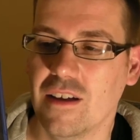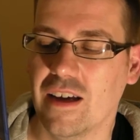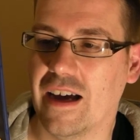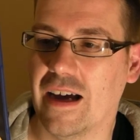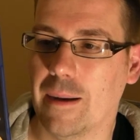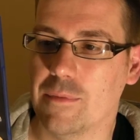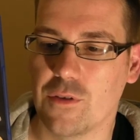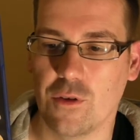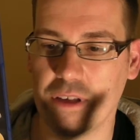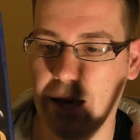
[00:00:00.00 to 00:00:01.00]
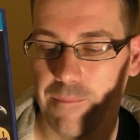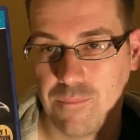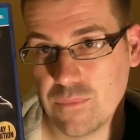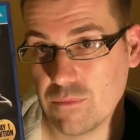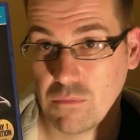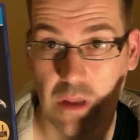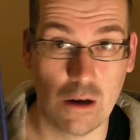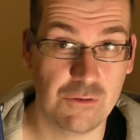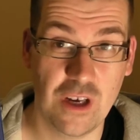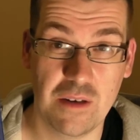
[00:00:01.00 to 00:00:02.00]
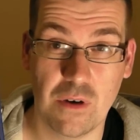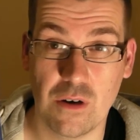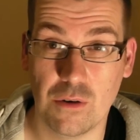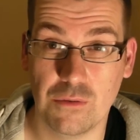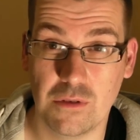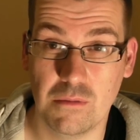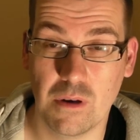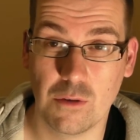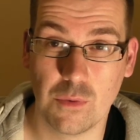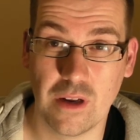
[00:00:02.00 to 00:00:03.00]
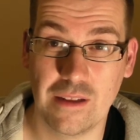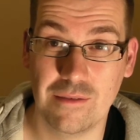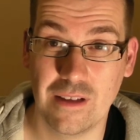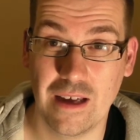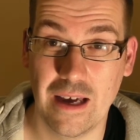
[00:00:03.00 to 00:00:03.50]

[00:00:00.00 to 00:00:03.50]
So I thought, yeah, I'll trade my old one in.